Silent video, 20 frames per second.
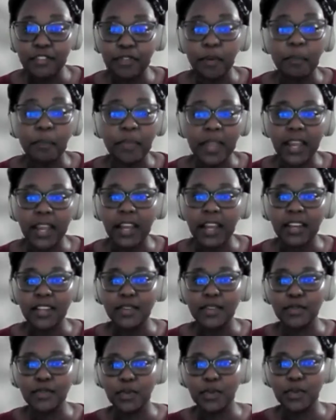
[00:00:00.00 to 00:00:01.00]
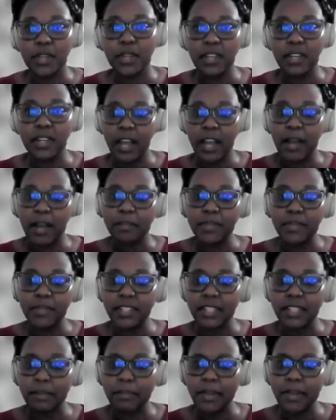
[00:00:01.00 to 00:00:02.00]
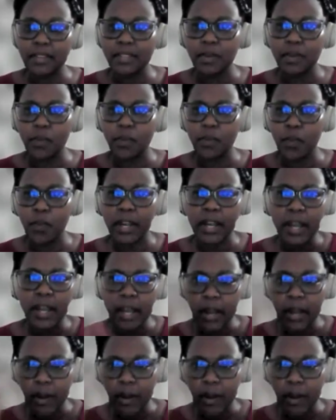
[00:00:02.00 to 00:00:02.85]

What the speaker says: from there, and he's doing such amazing work.